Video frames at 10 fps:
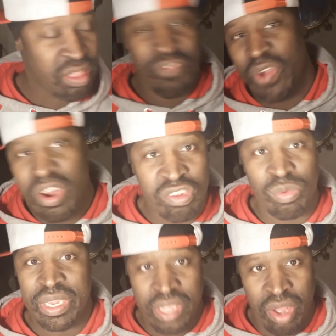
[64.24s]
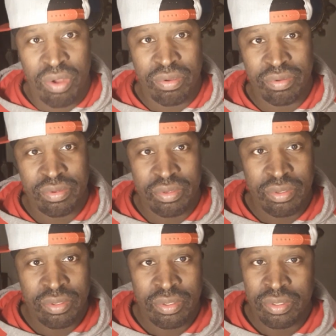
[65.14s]
the first one go.
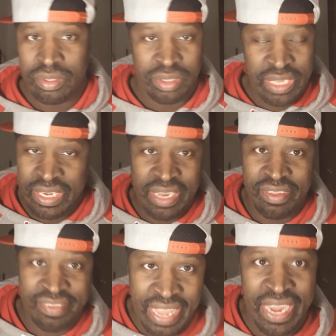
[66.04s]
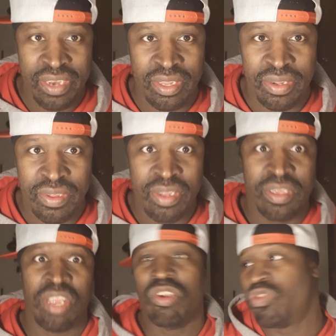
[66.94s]
Didn't entertain it.
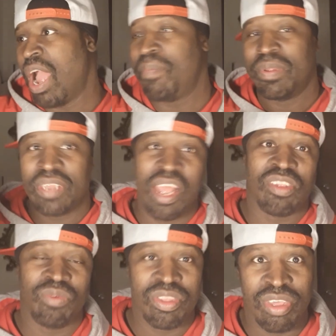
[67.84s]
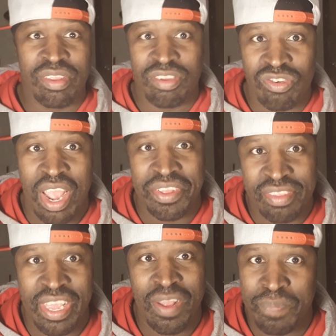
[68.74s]
Then you drop another one just to try to
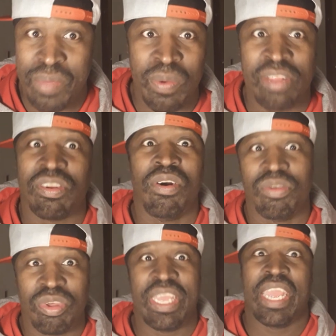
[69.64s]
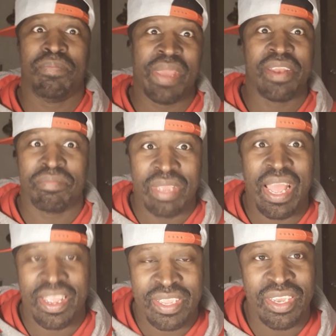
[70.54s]
tell people, I told you he ain't better than me.
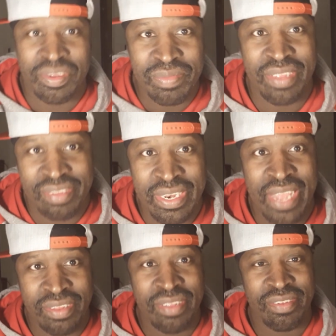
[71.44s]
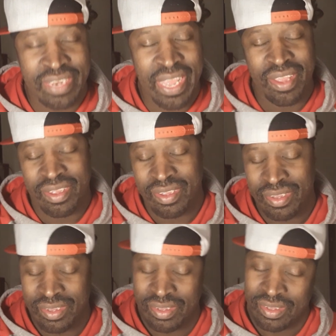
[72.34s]
I'll kill him, this and that, this and that.
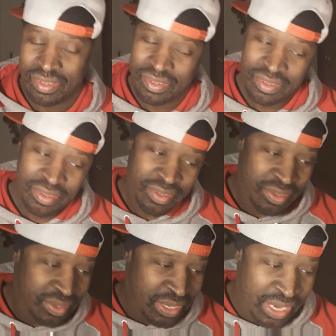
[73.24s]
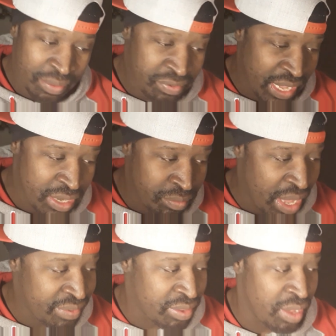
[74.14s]
Then I'm saying to
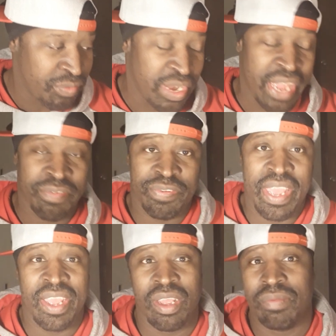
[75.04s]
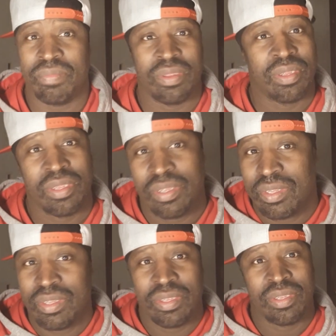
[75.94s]
myself, like, fam,
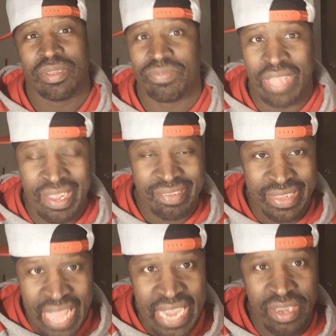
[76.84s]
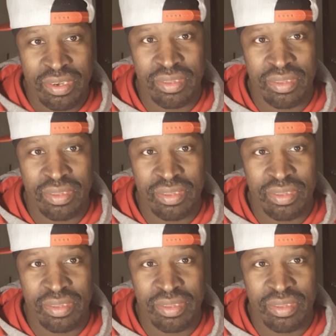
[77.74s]
that's light.